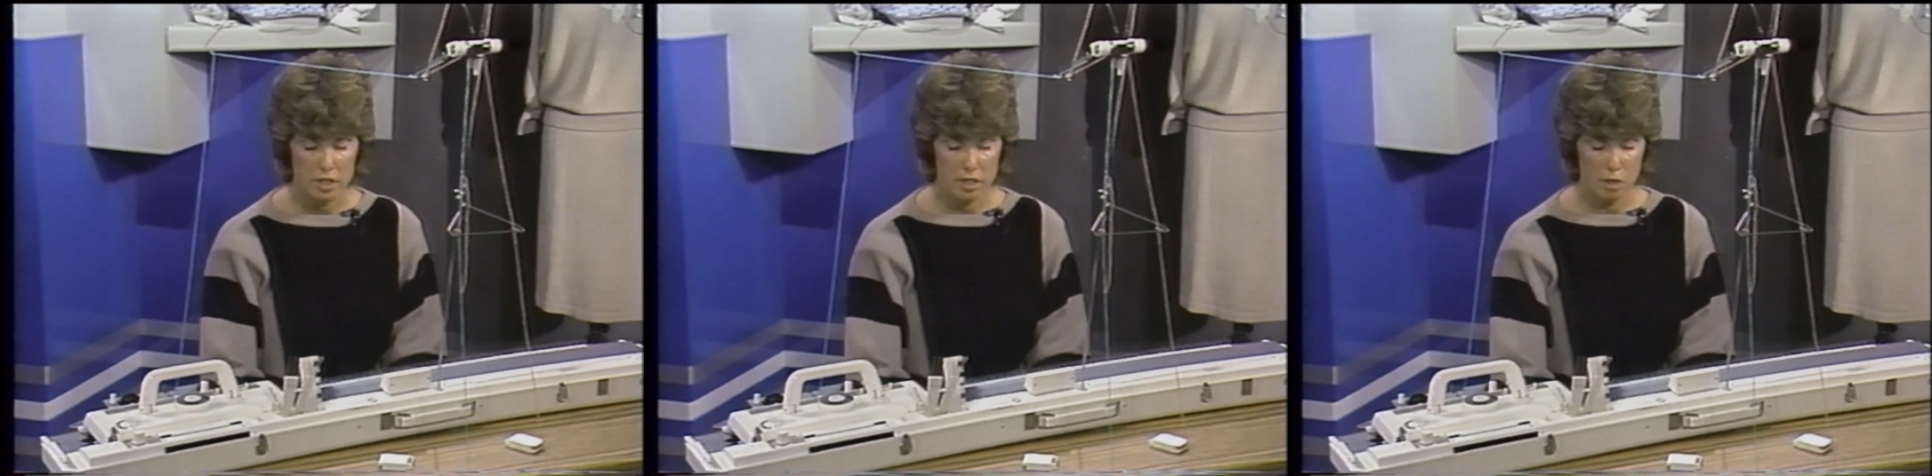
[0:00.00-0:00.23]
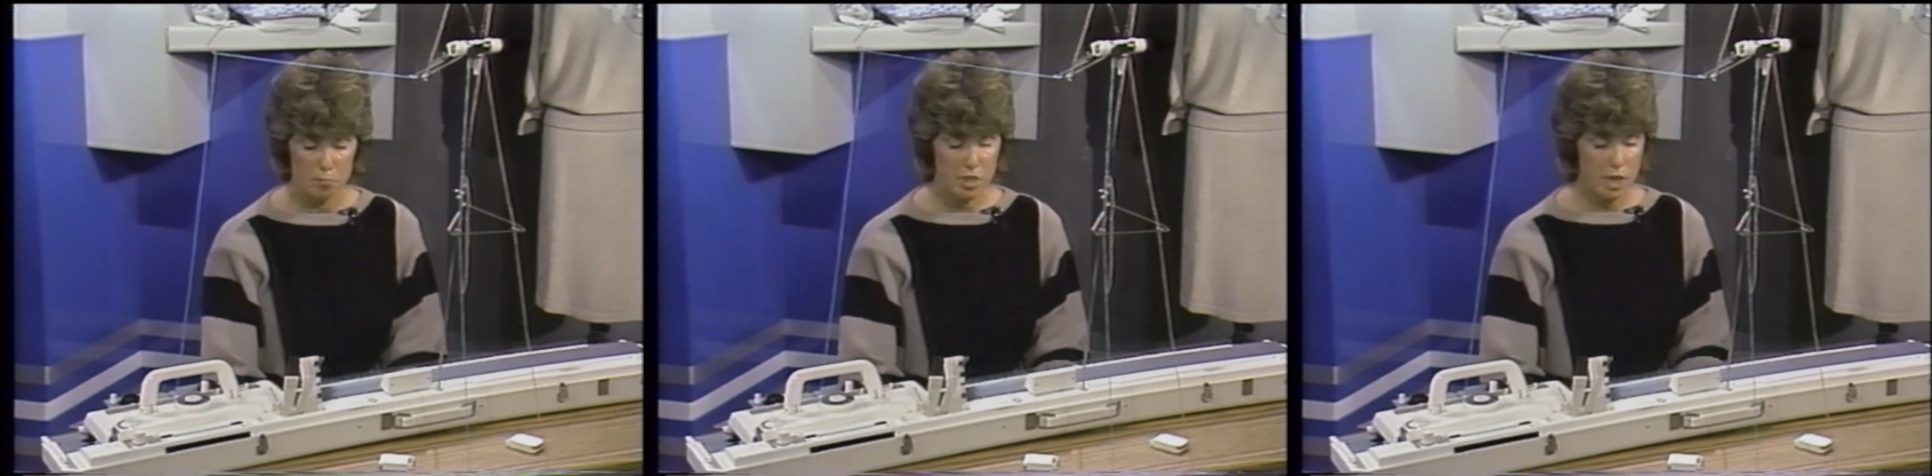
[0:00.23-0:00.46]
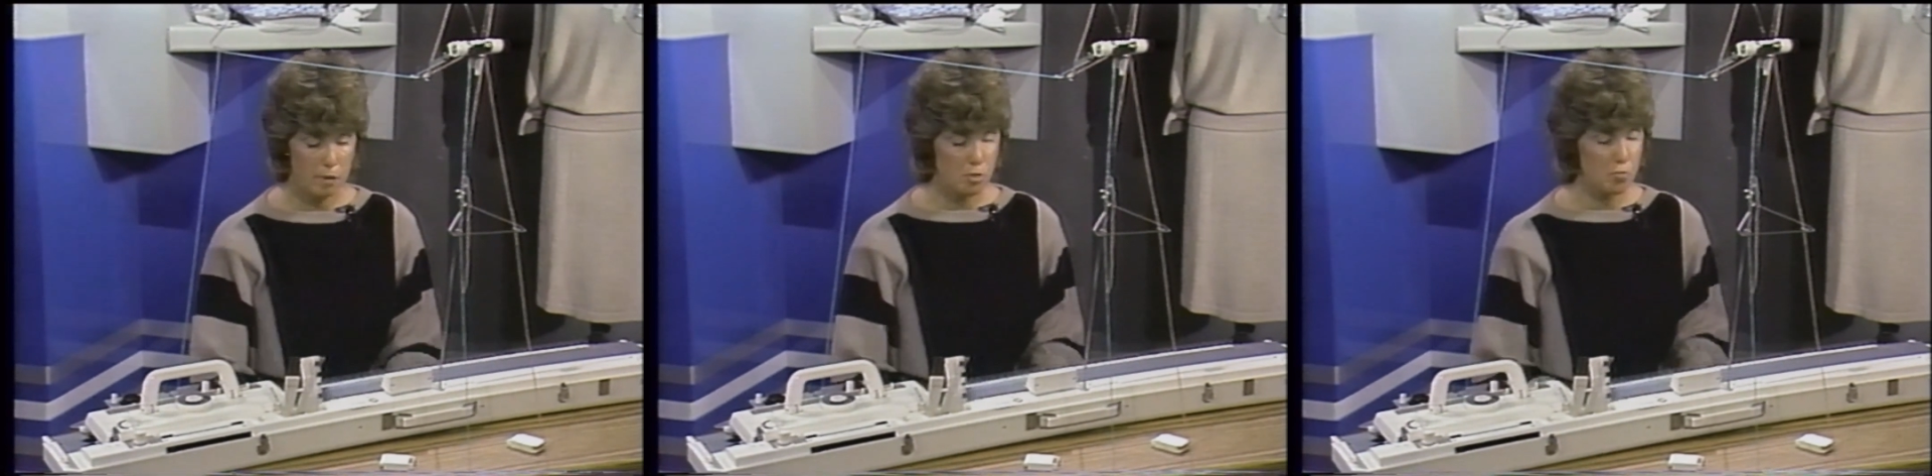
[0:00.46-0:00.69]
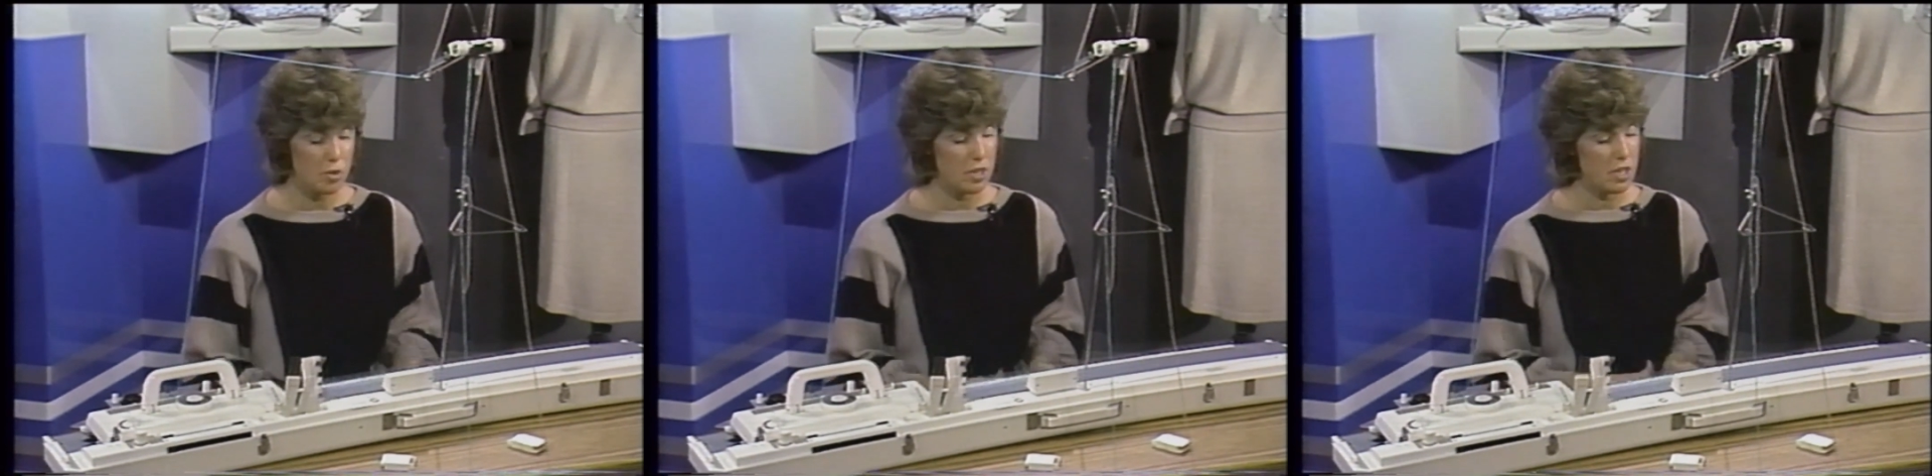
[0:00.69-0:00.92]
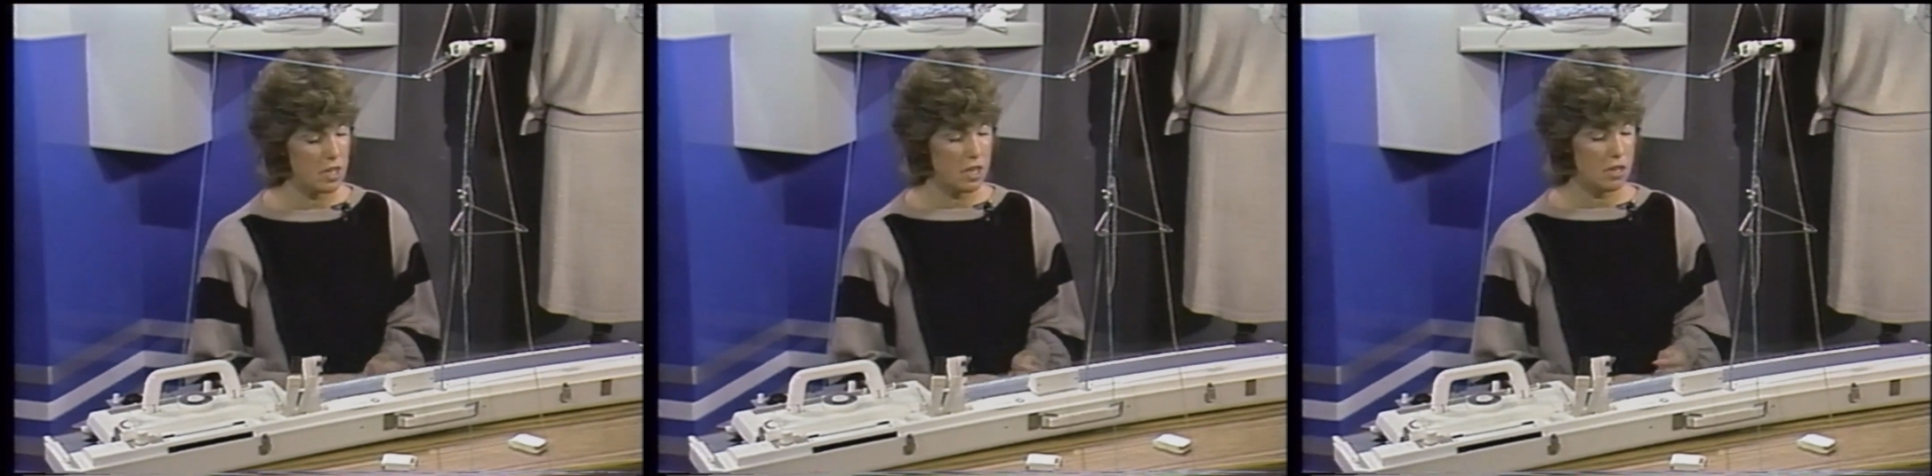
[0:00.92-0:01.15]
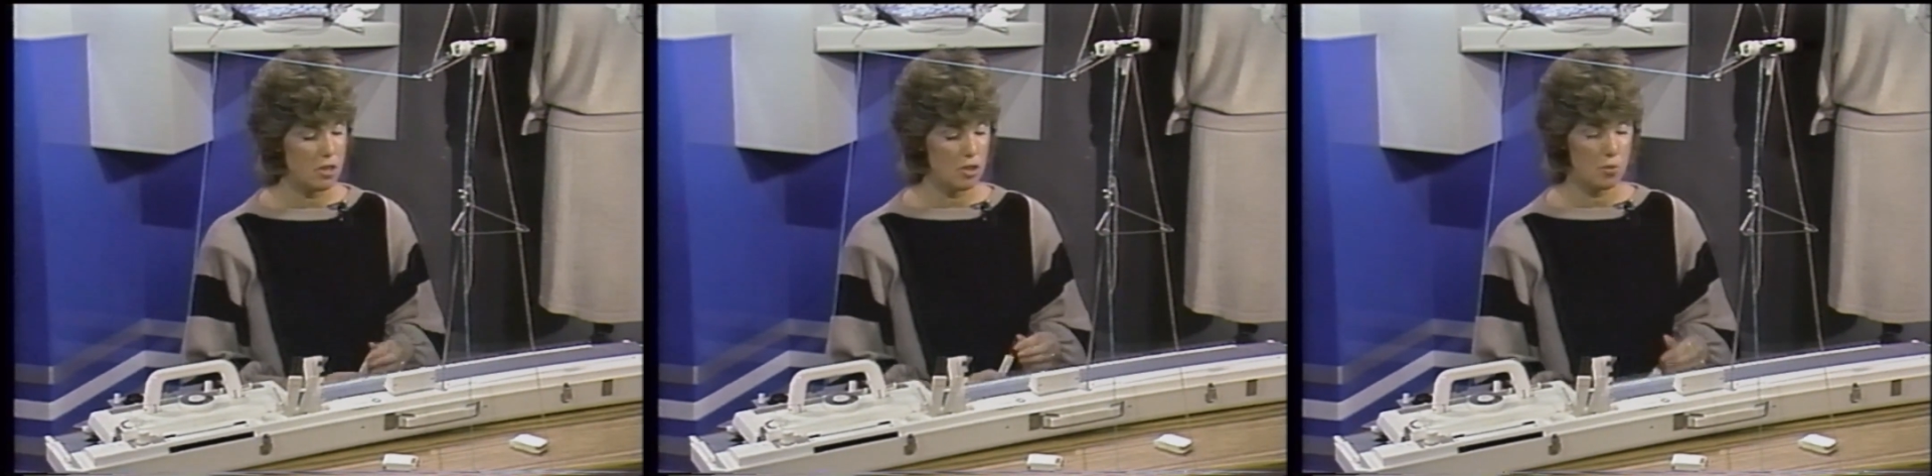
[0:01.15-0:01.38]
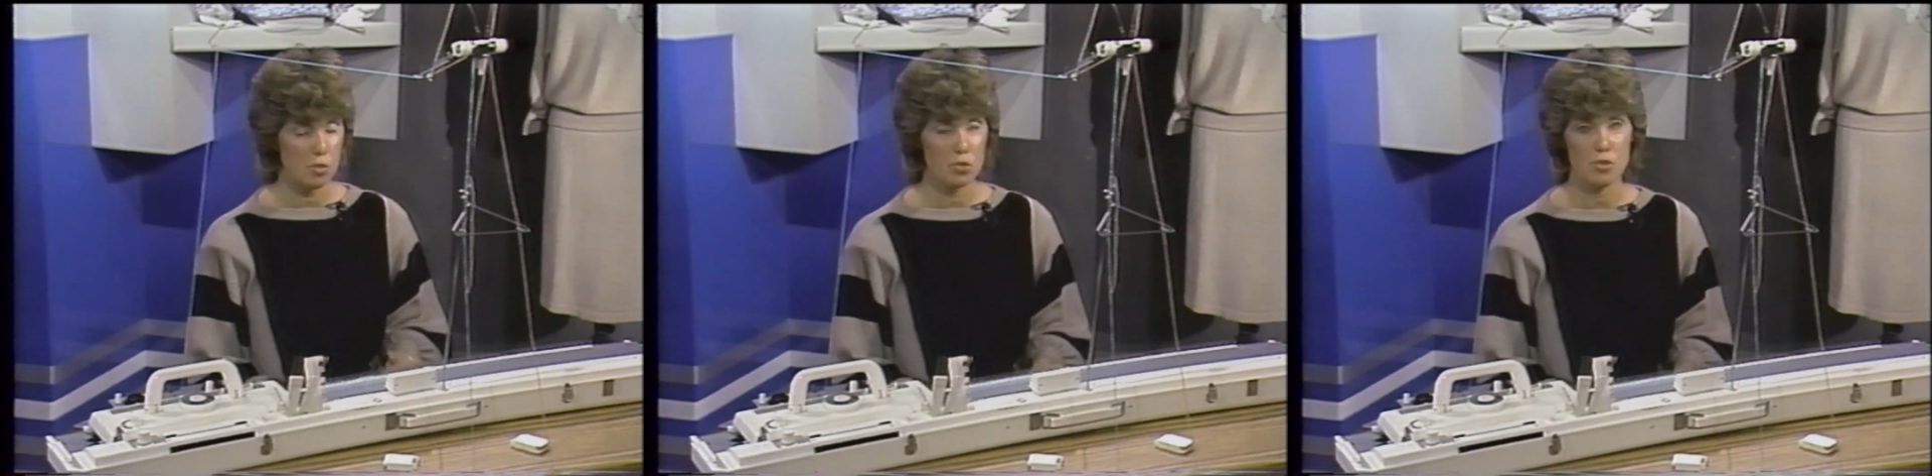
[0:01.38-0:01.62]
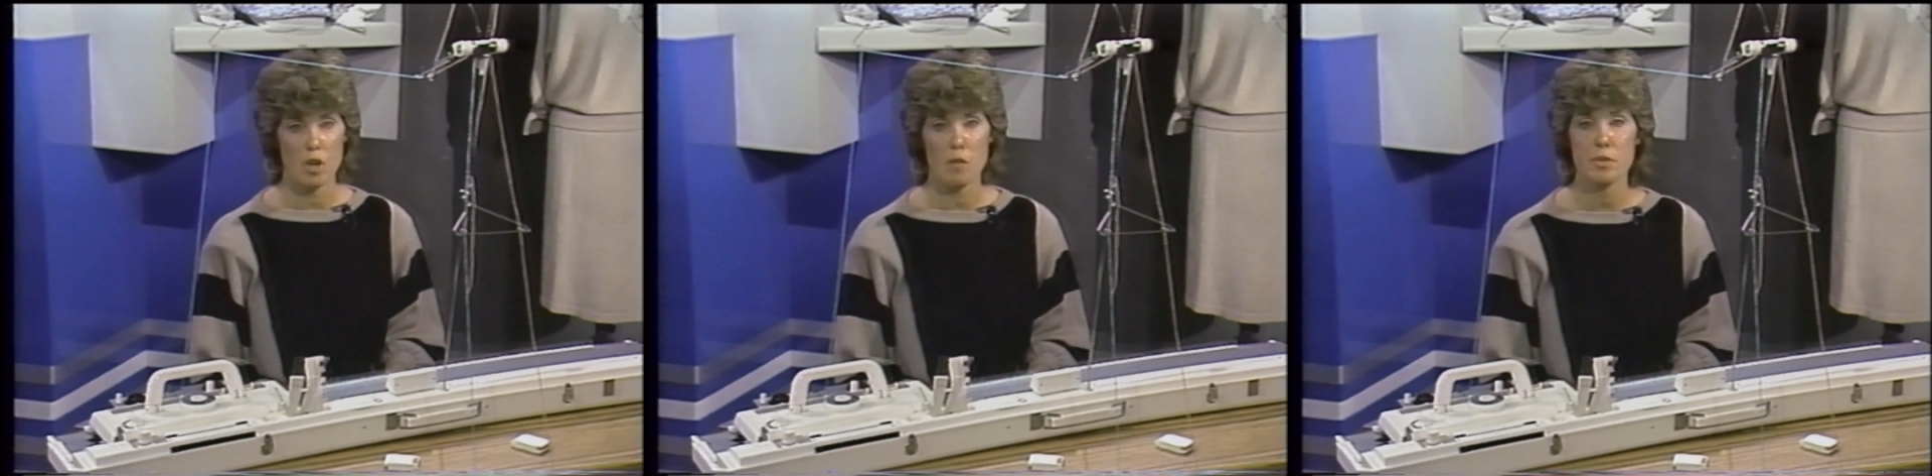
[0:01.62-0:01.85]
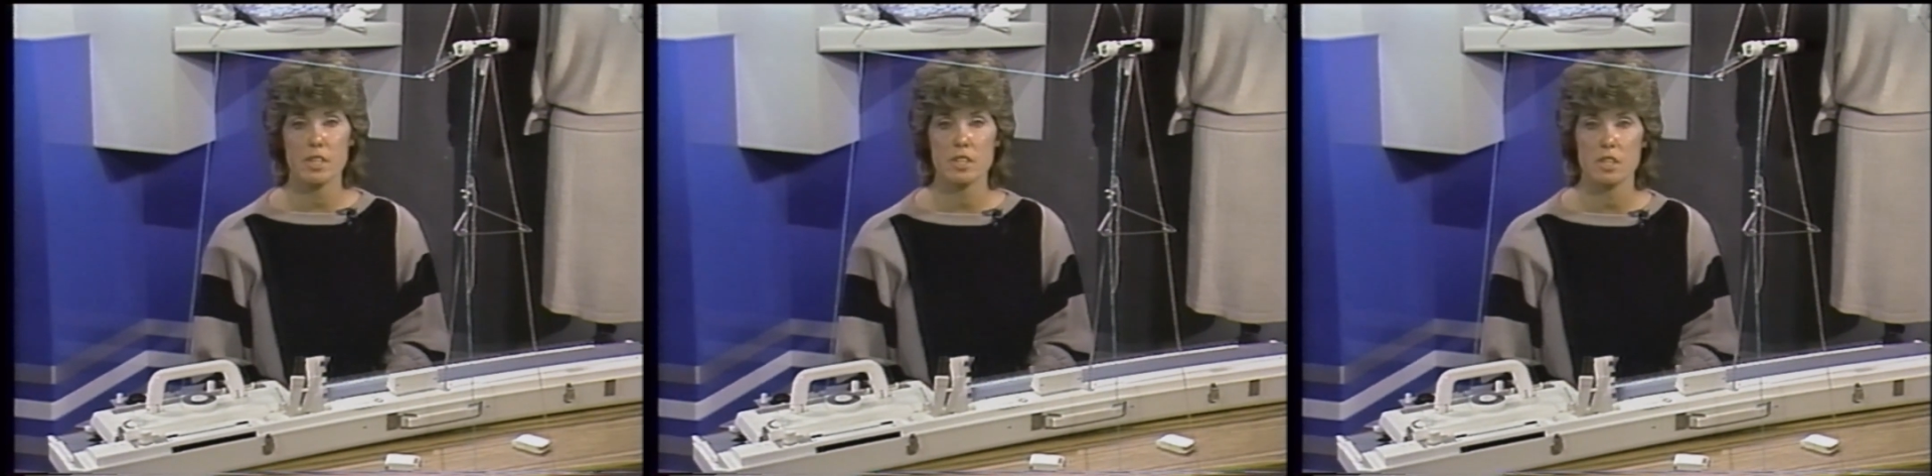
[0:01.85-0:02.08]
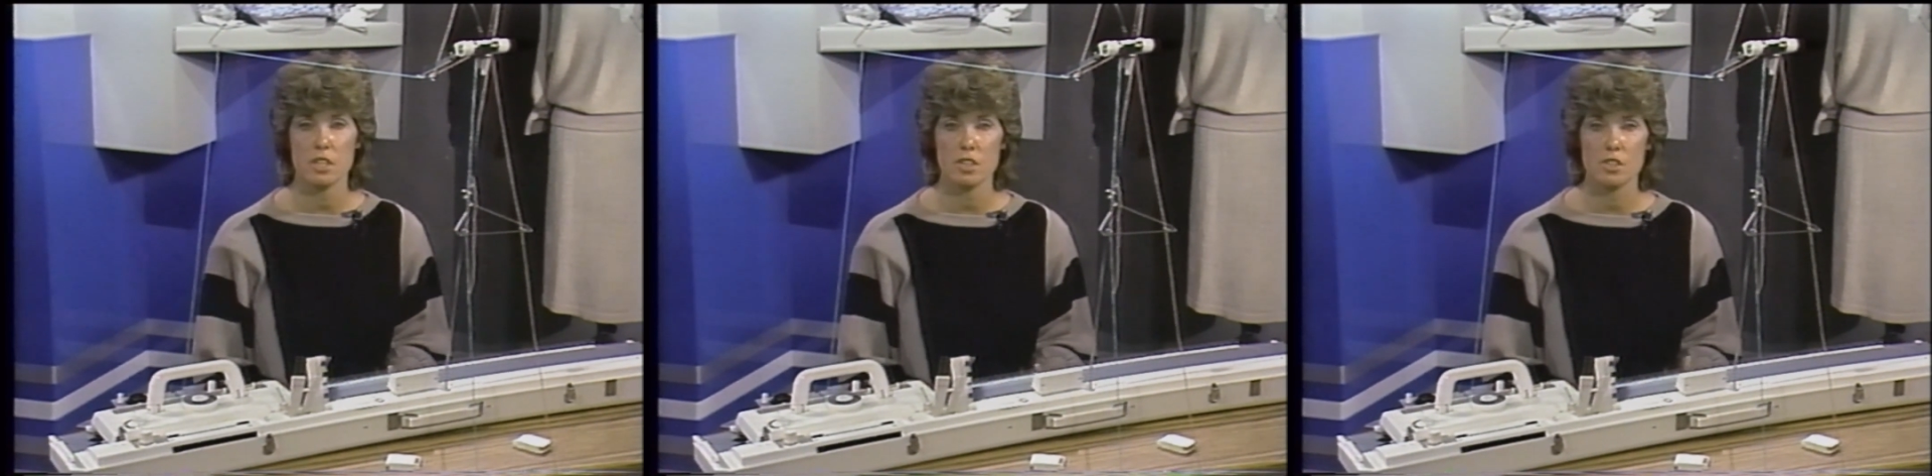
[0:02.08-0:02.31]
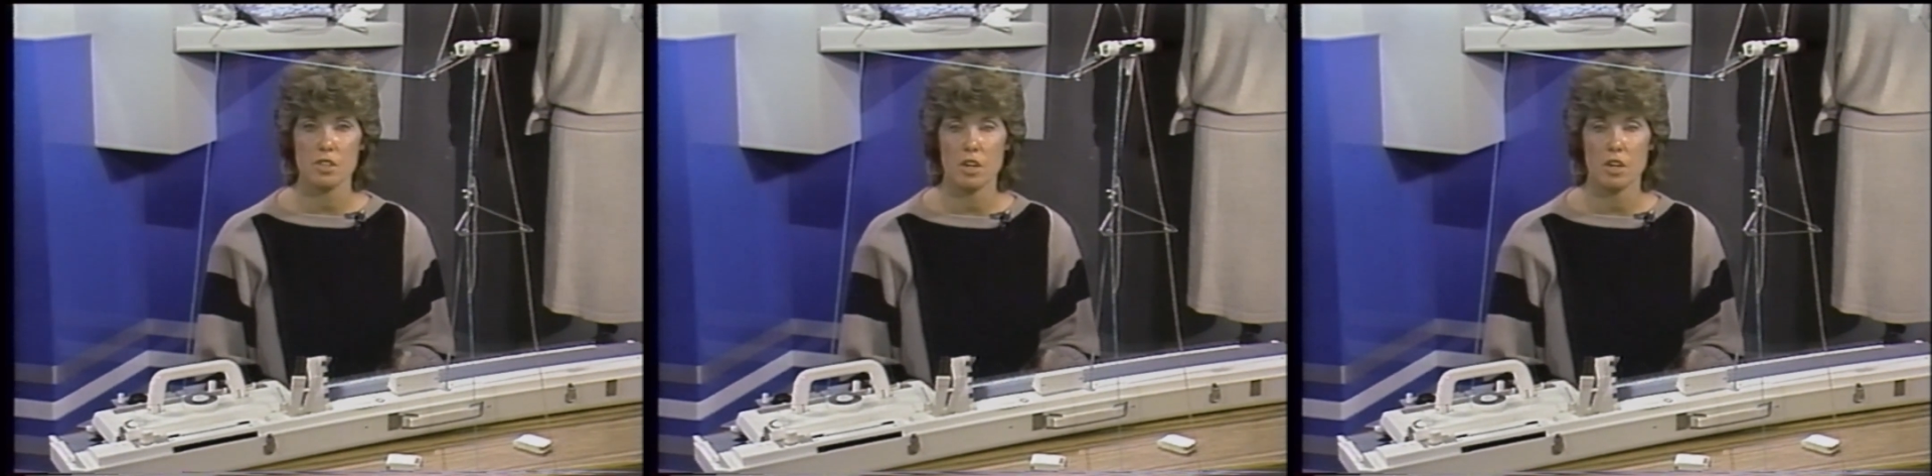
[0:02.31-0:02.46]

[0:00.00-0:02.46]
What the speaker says: Sometimes when knitting you will drop a stitch